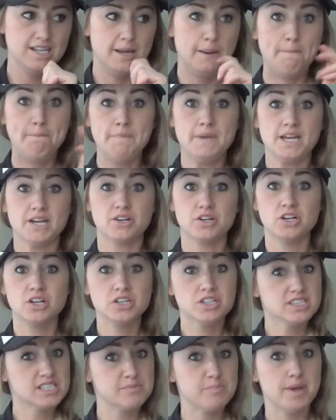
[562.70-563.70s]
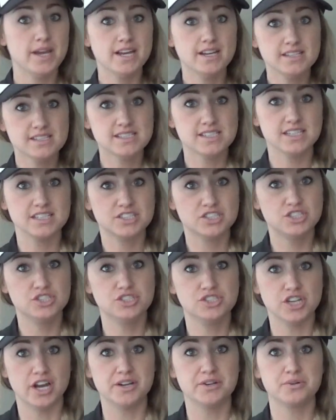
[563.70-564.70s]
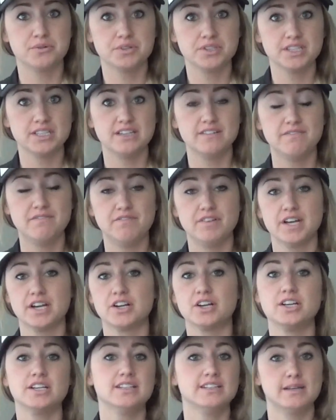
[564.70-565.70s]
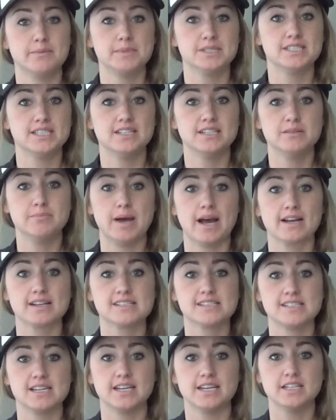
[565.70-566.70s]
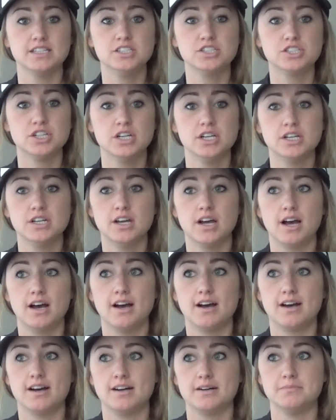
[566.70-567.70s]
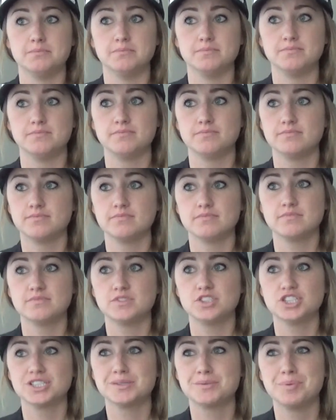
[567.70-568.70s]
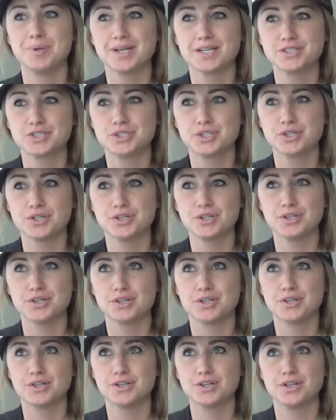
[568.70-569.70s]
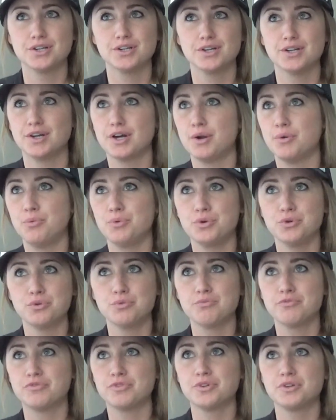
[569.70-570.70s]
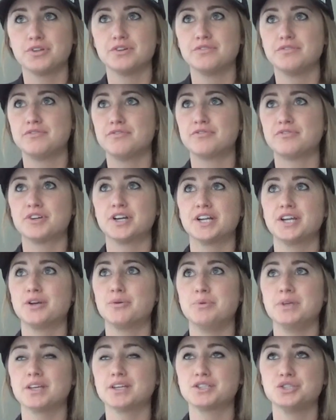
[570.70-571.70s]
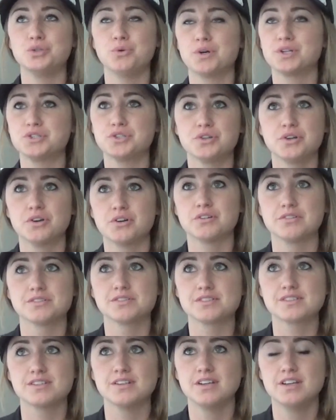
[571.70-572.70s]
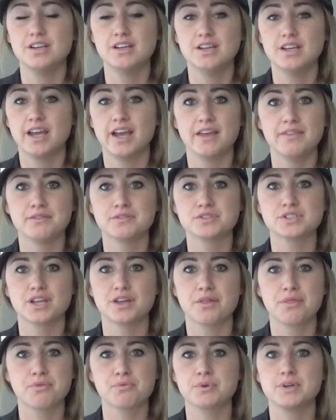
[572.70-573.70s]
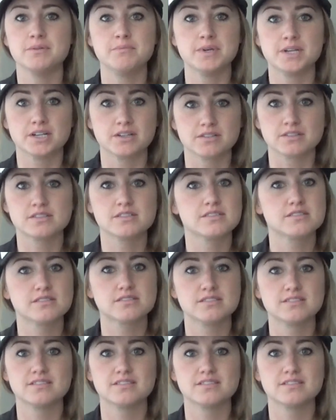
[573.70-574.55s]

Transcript: Mirror space is generally very limited backstage. Just picture a room full of, it could be like 200 girls, and there's like 3 mirrors.